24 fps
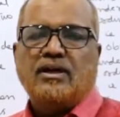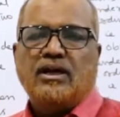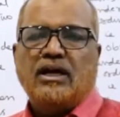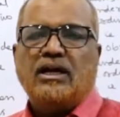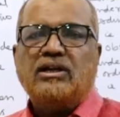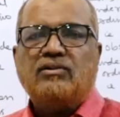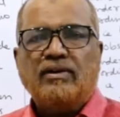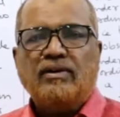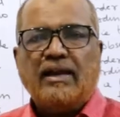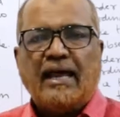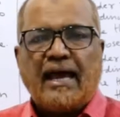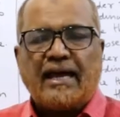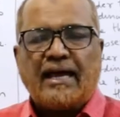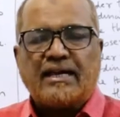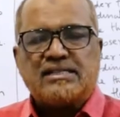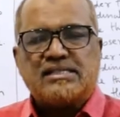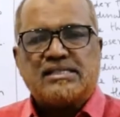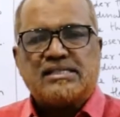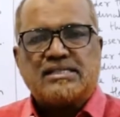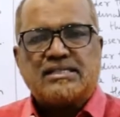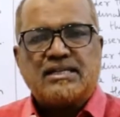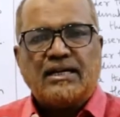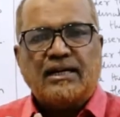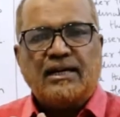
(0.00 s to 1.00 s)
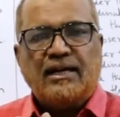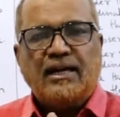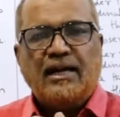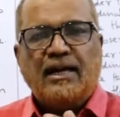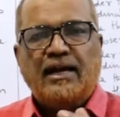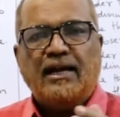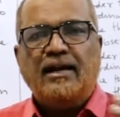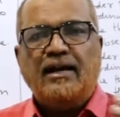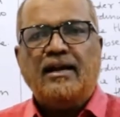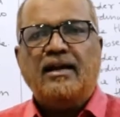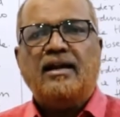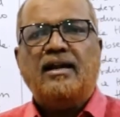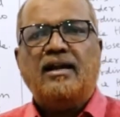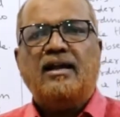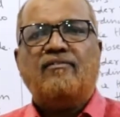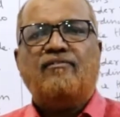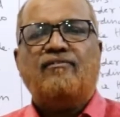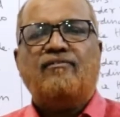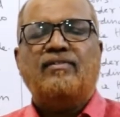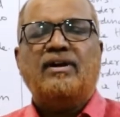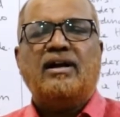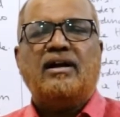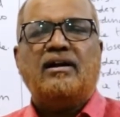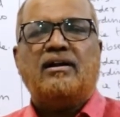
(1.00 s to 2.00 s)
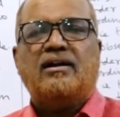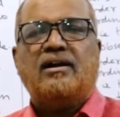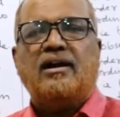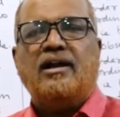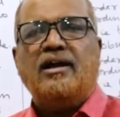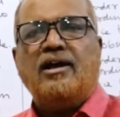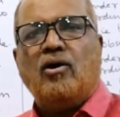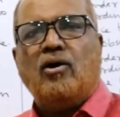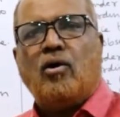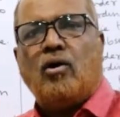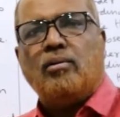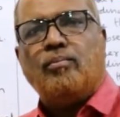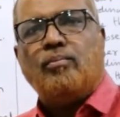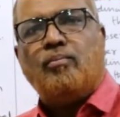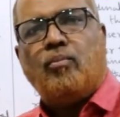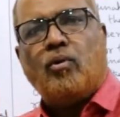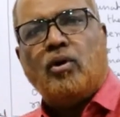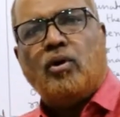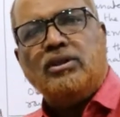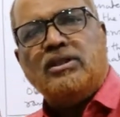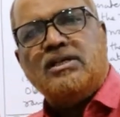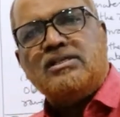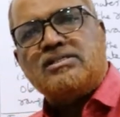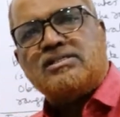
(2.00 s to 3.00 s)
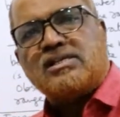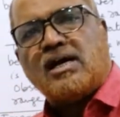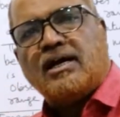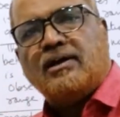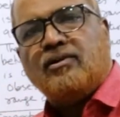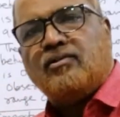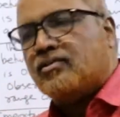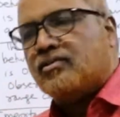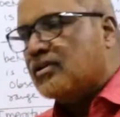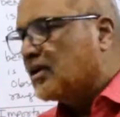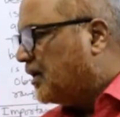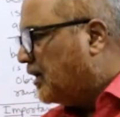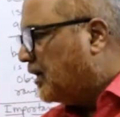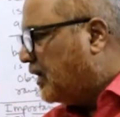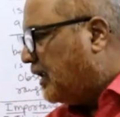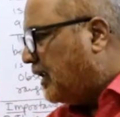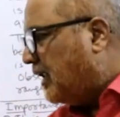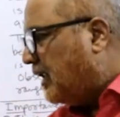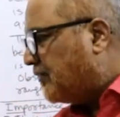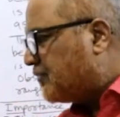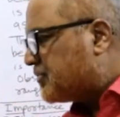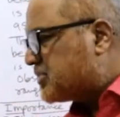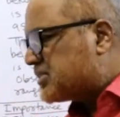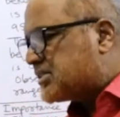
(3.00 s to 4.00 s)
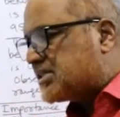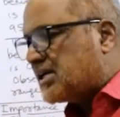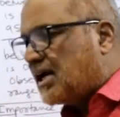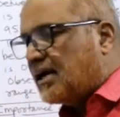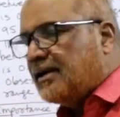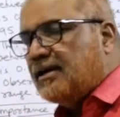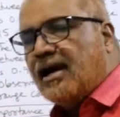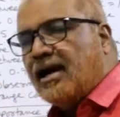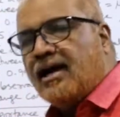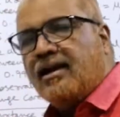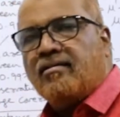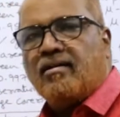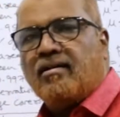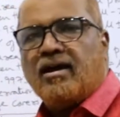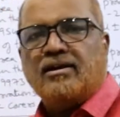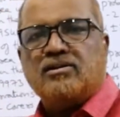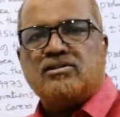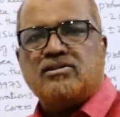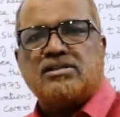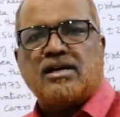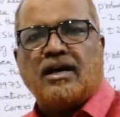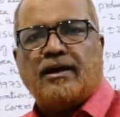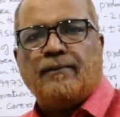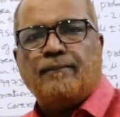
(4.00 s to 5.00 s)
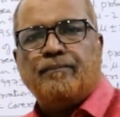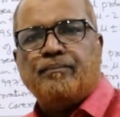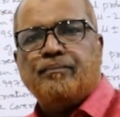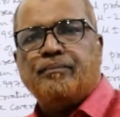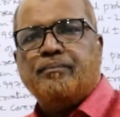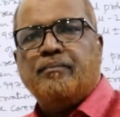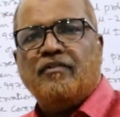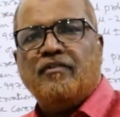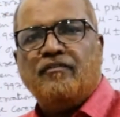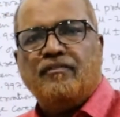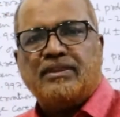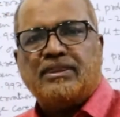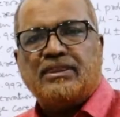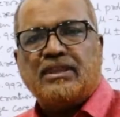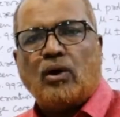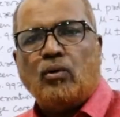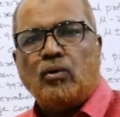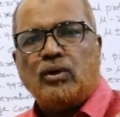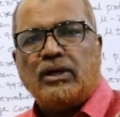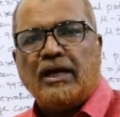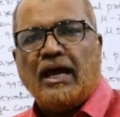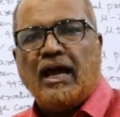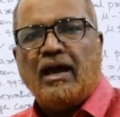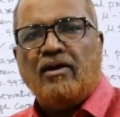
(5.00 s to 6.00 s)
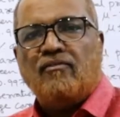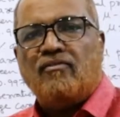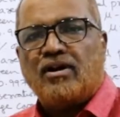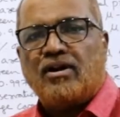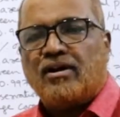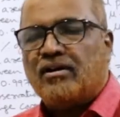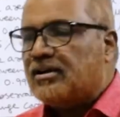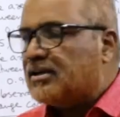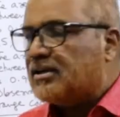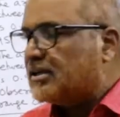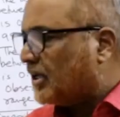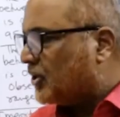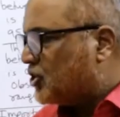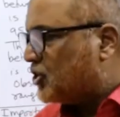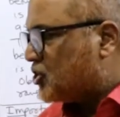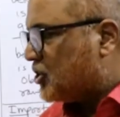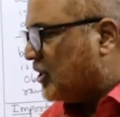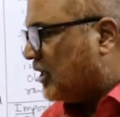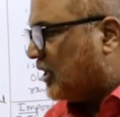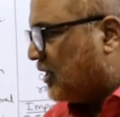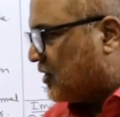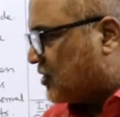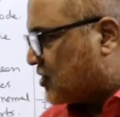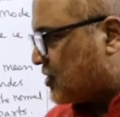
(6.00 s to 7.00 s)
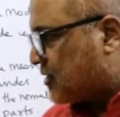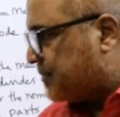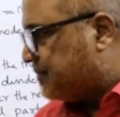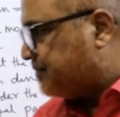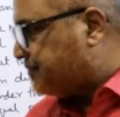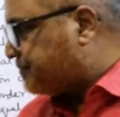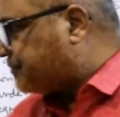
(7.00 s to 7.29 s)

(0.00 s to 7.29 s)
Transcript: It will extend indefinitely on both the sides, left side and right side, without ever touching it.